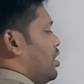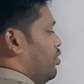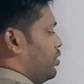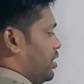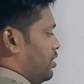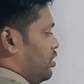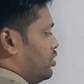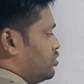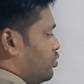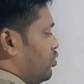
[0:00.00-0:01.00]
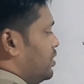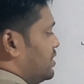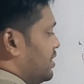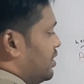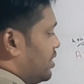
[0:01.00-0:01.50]
Okay, so who is
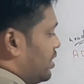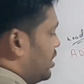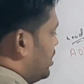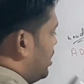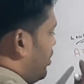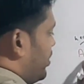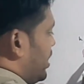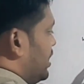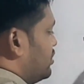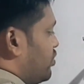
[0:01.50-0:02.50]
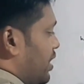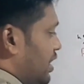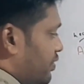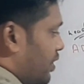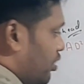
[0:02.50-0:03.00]
here now? Ad square,
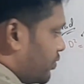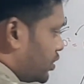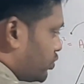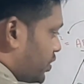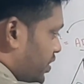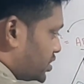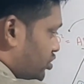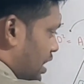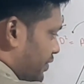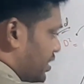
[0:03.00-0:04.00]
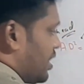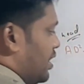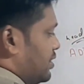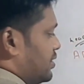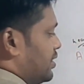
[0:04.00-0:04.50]
anywhere of the two equation you have?
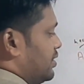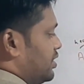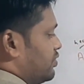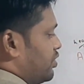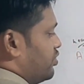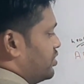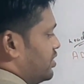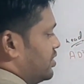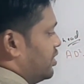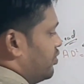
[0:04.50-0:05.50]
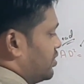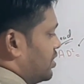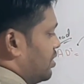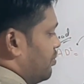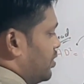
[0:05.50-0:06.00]
Sir, in this equation is the equation
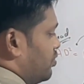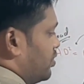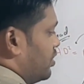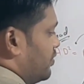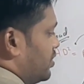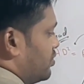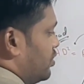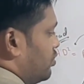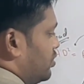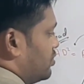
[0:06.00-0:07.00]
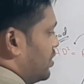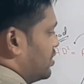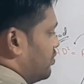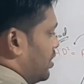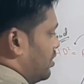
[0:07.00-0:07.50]
number 2. Give this one 2, this one has
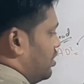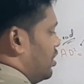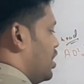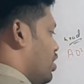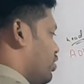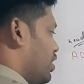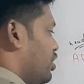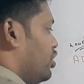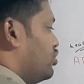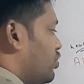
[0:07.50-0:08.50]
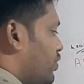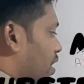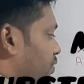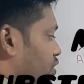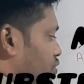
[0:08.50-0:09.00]
1. Okay, so we
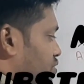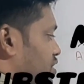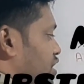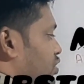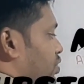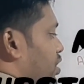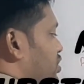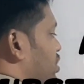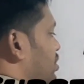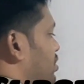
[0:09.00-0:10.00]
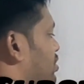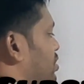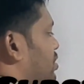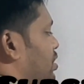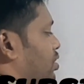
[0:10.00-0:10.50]
have to use this equation.
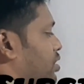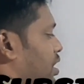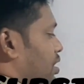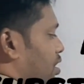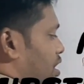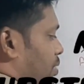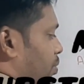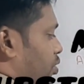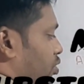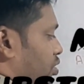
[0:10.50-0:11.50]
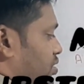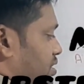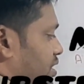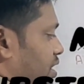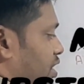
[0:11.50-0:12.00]
Okay, because
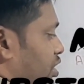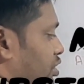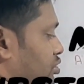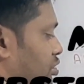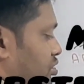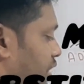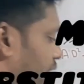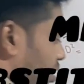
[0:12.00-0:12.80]
here he is also head.